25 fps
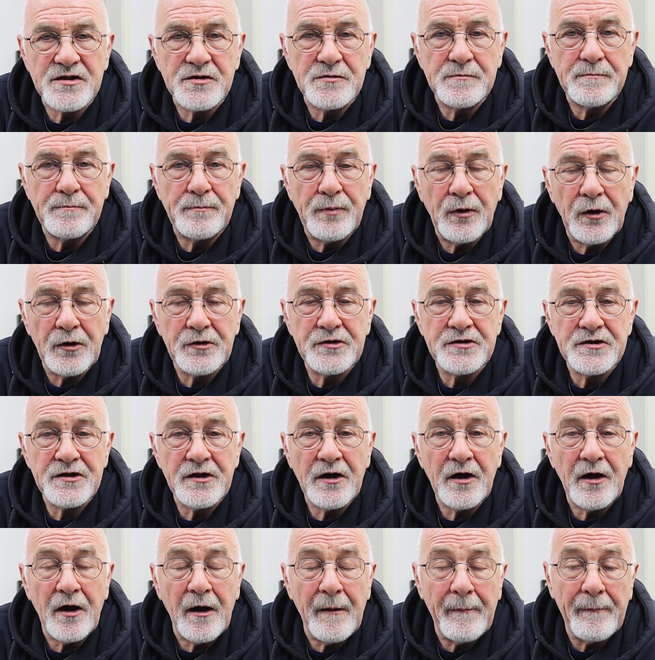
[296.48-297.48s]
to put
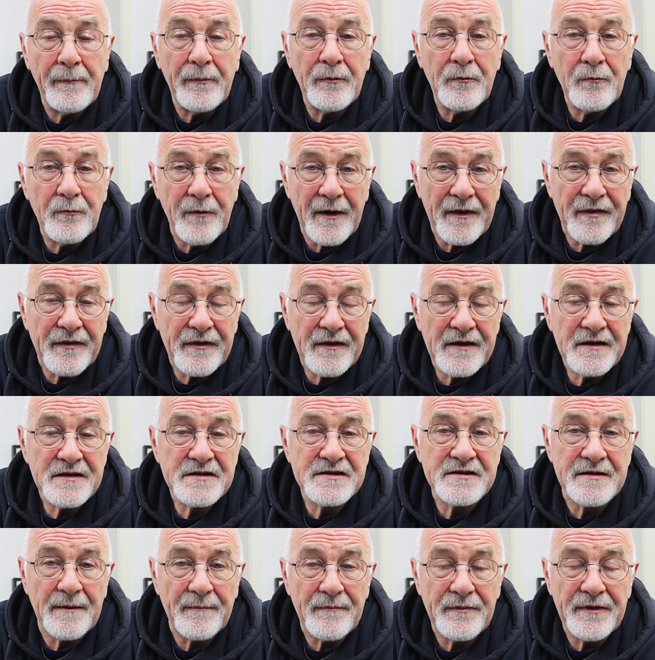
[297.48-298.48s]
up with
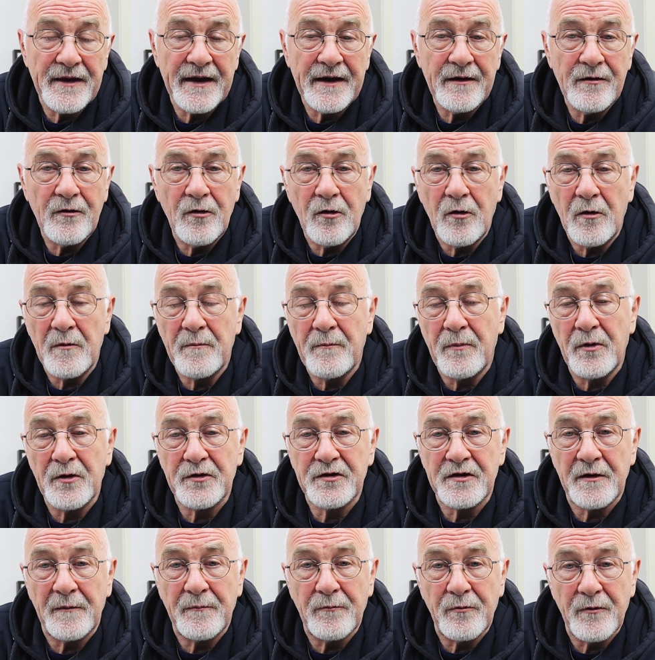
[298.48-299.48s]
something or
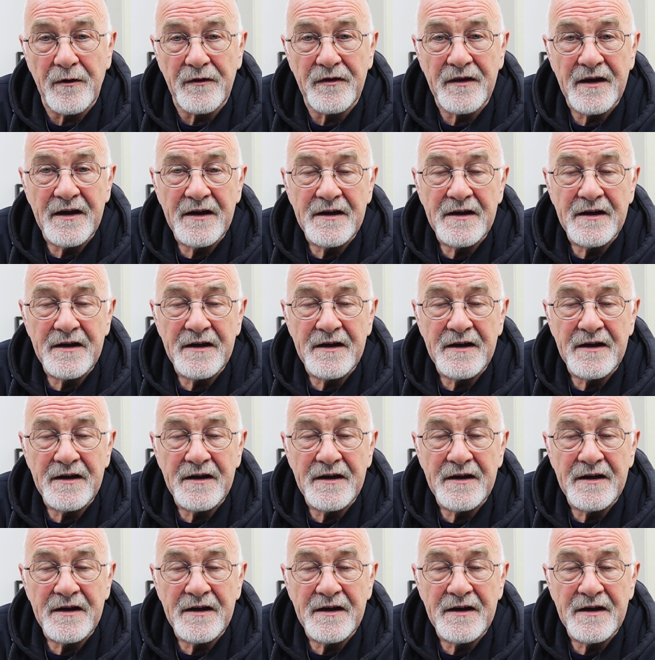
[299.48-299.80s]
put up with